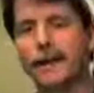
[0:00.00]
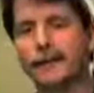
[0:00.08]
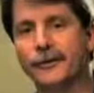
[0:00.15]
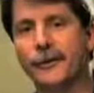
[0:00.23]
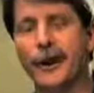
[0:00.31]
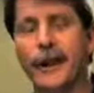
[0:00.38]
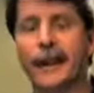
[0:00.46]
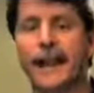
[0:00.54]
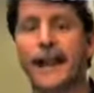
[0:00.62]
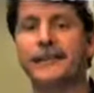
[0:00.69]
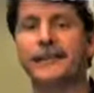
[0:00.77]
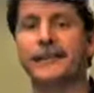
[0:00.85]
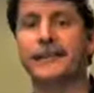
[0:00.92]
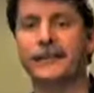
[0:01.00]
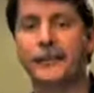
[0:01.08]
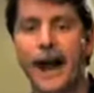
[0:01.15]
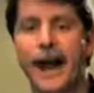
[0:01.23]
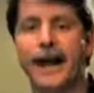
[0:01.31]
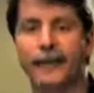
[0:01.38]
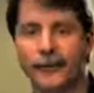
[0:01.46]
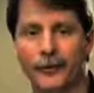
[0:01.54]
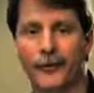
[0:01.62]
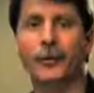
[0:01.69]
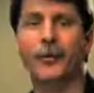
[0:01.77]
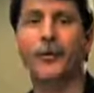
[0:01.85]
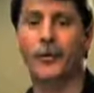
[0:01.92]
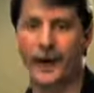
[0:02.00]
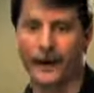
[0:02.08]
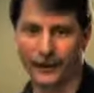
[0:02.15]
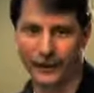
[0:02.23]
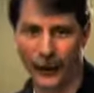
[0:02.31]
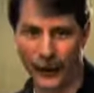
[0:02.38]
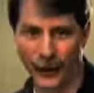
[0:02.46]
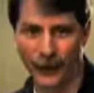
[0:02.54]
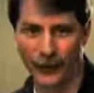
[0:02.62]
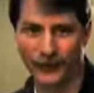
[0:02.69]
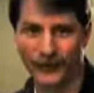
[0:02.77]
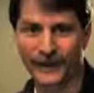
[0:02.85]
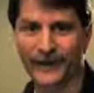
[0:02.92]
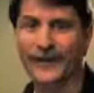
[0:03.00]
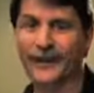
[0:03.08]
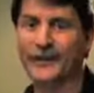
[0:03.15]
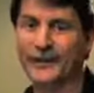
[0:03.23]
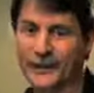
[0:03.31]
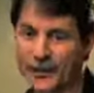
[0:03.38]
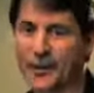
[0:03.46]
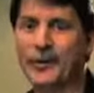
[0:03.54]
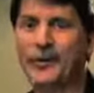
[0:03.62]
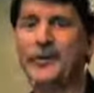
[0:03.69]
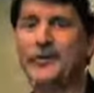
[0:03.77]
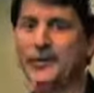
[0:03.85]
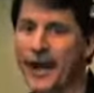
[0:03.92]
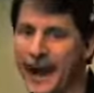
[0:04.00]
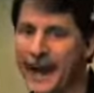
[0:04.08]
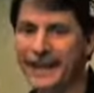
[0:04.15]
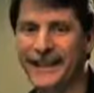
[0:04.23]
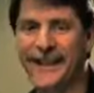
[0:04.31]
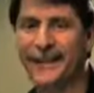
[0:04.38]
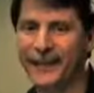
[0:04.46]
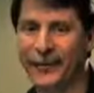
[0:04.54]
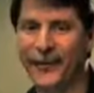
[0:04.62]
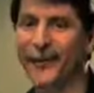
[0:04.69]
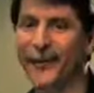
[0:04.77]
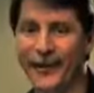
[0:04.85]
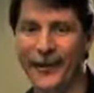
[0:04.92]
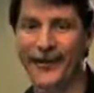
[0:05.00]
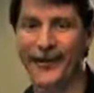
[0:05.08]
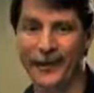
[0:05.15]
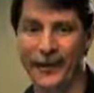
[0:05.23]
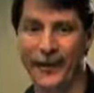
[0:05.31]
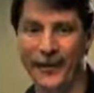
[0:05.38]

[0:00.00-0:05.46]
restaurant has a drive-through window, you might need to work on your